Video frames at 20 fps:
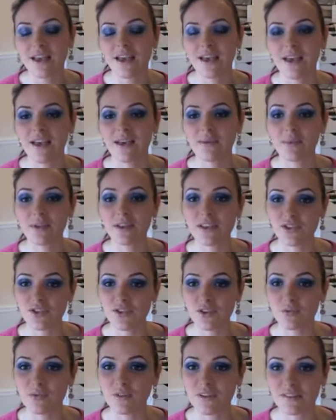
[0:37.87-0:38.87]
And he
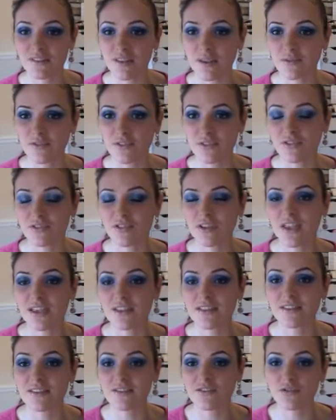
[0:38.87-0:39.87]
showed us how to
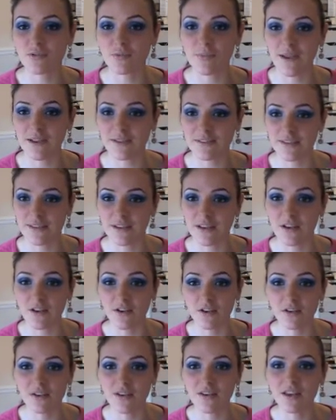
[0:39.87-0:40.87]
create this dramatic
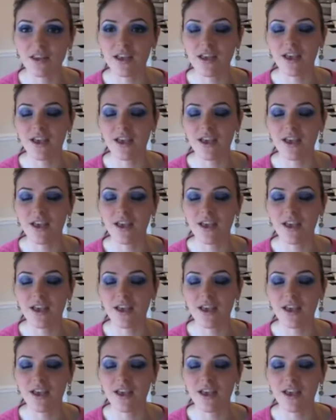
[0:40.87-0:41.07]
look